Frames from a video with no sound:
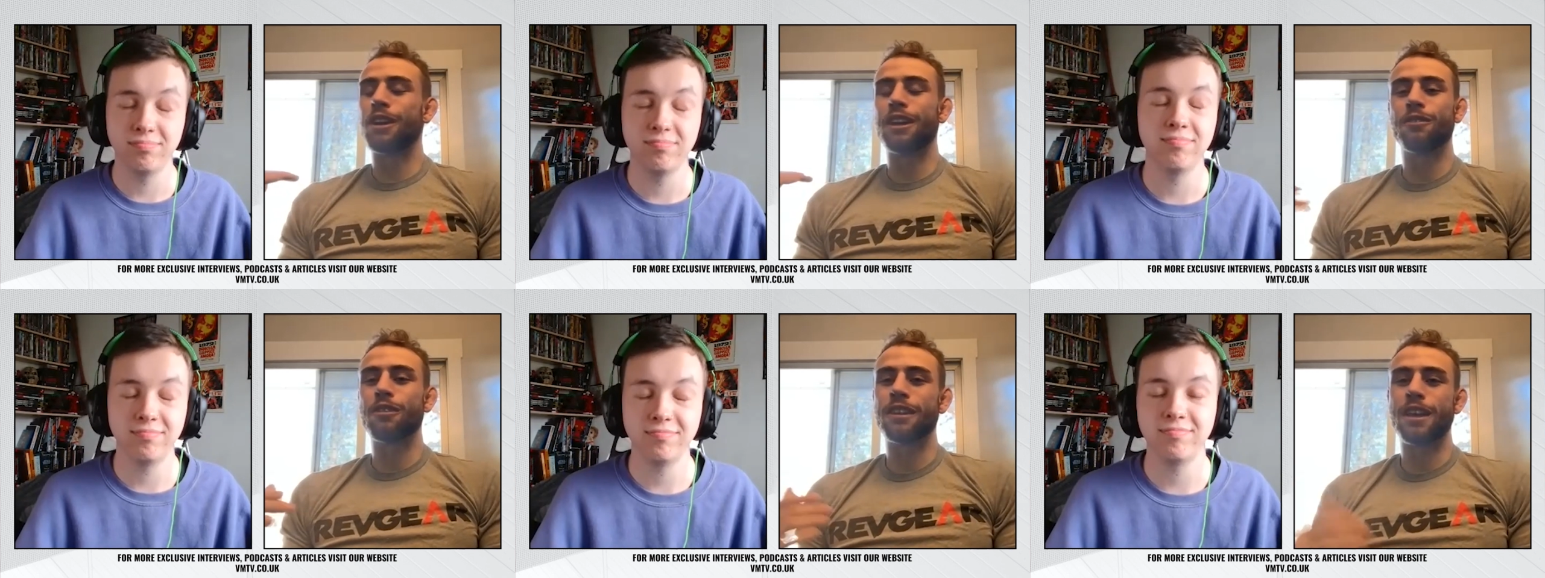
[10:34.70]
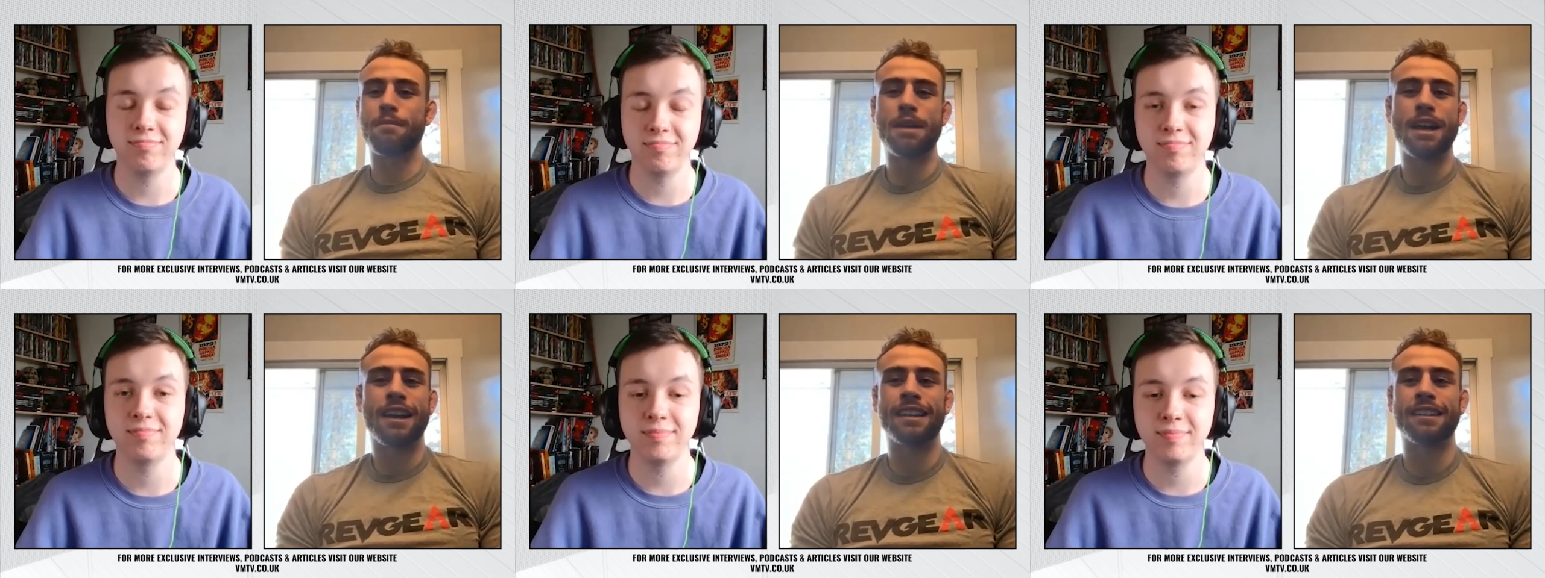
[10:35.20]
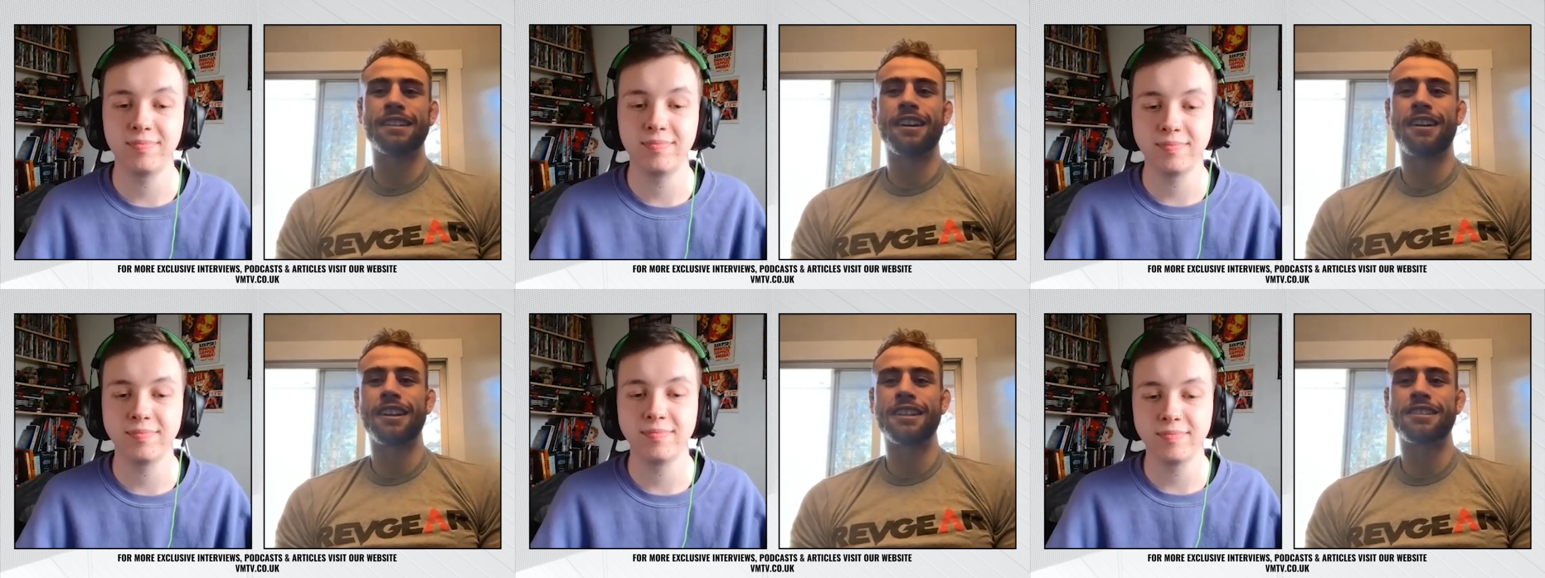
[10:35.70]
Speaker 1: ready to run that back, and
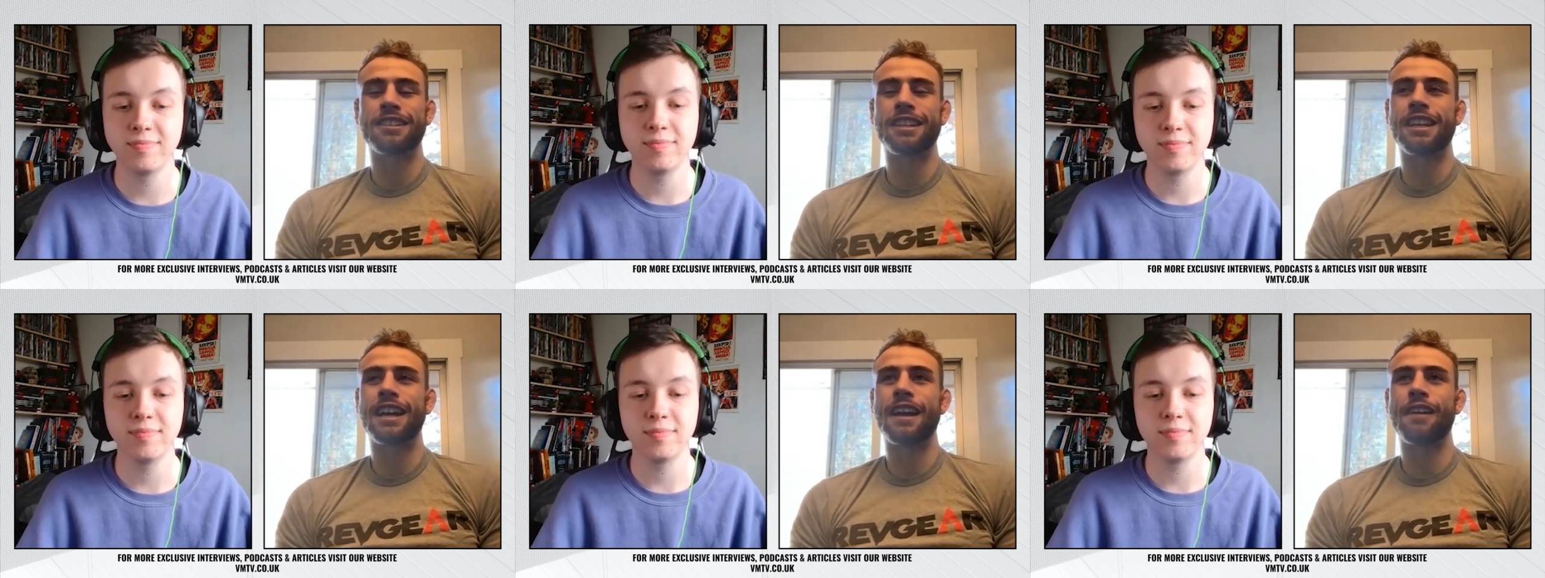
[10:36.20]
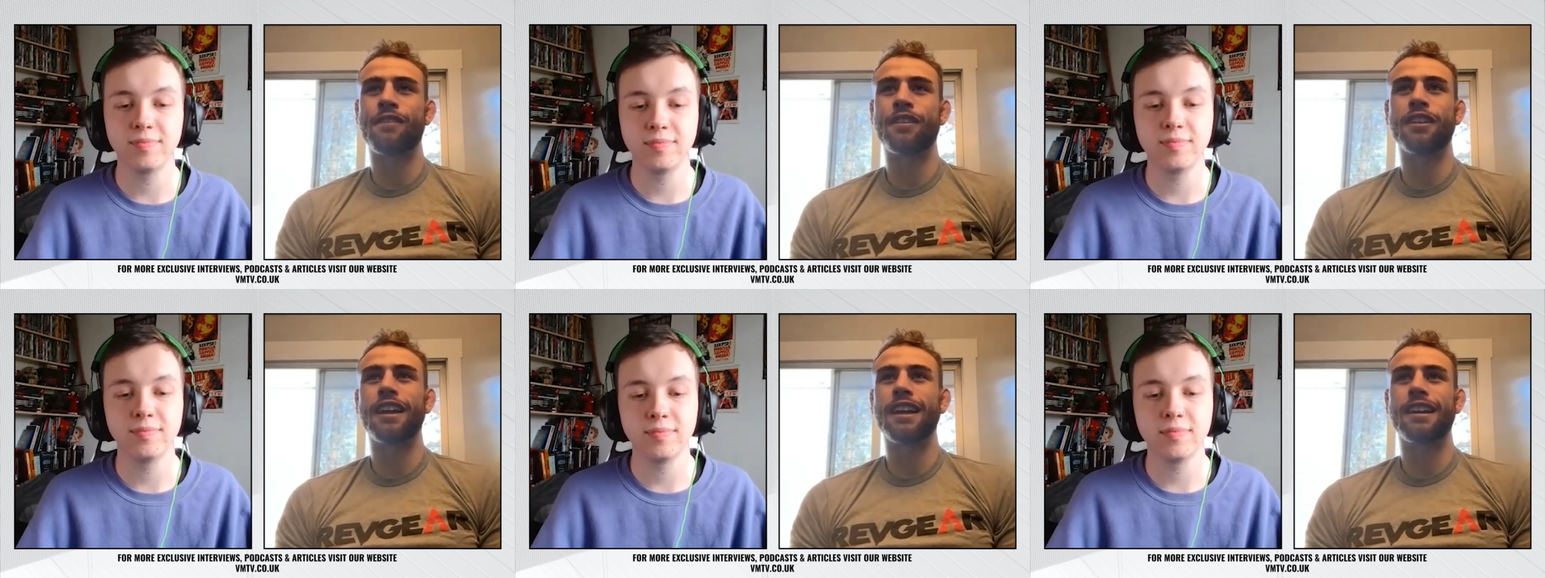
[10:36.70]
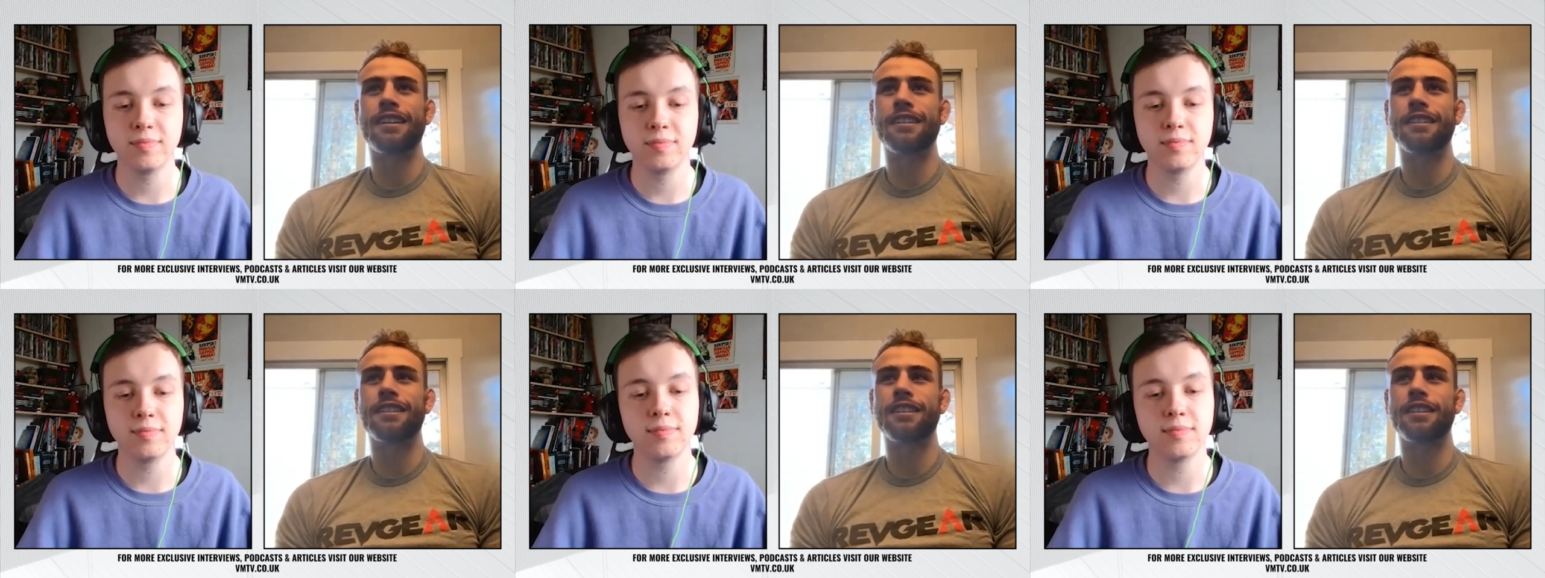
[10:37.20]
honestly, I feel like
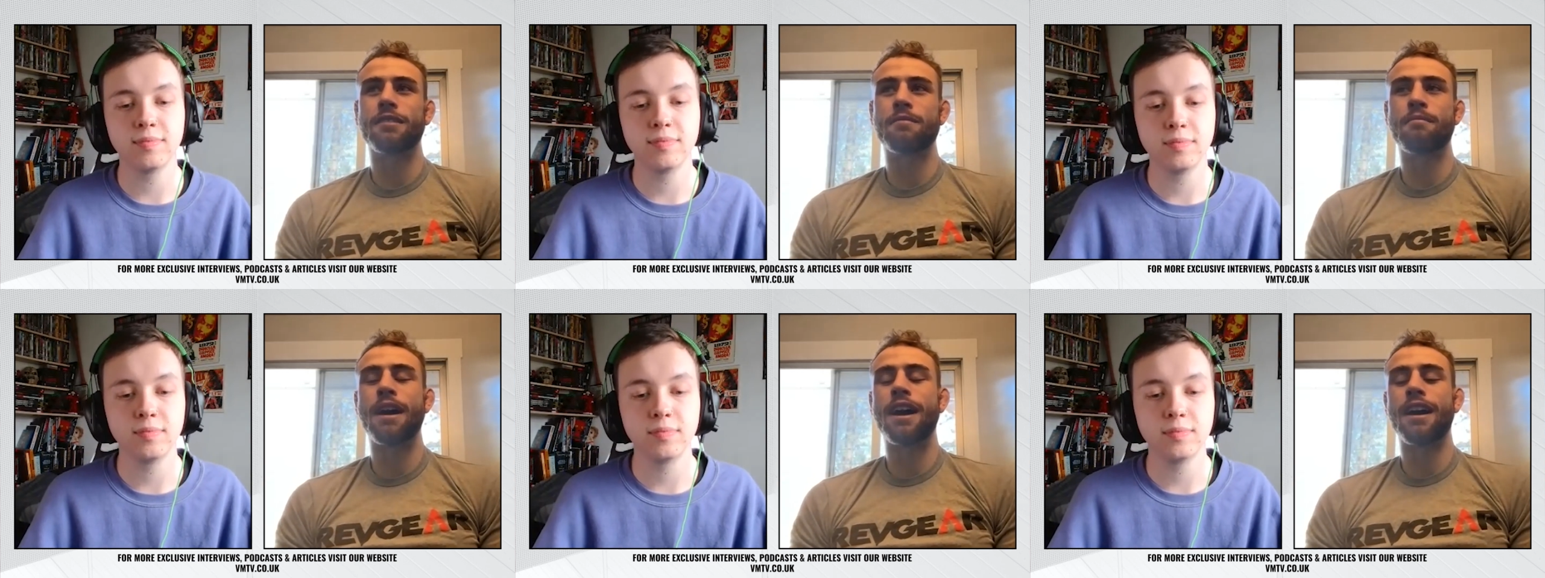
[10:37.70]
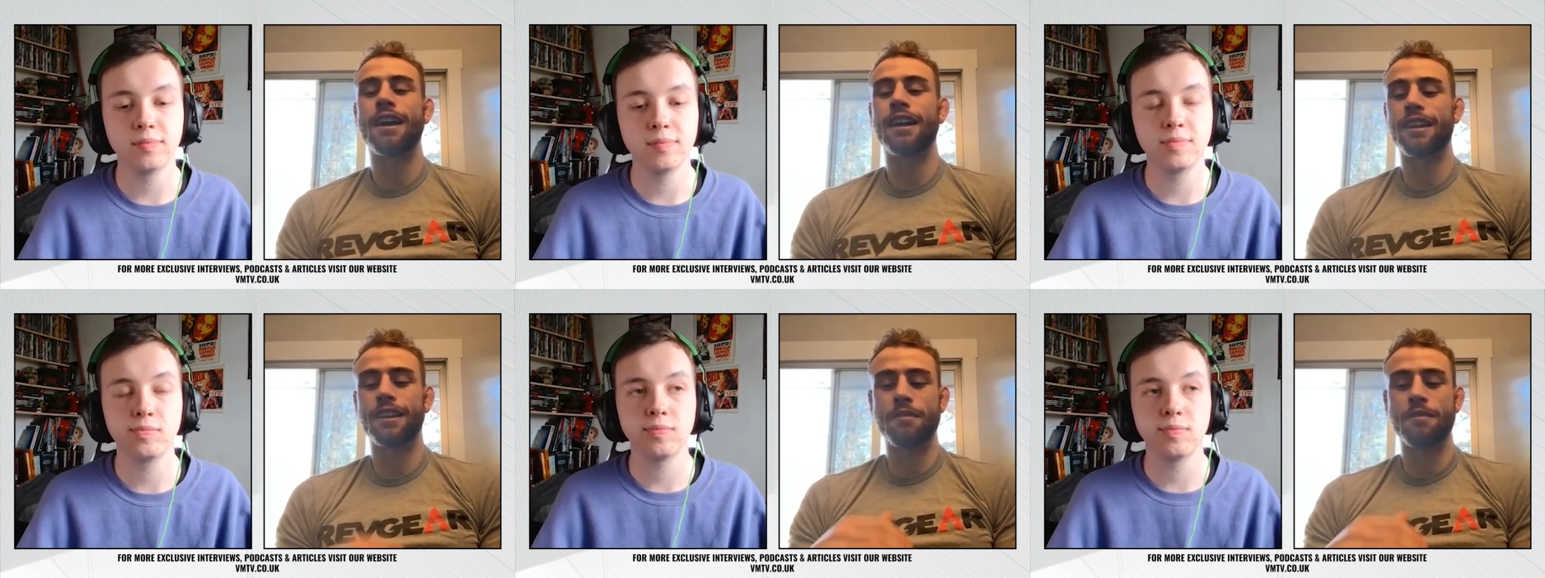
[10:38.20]
my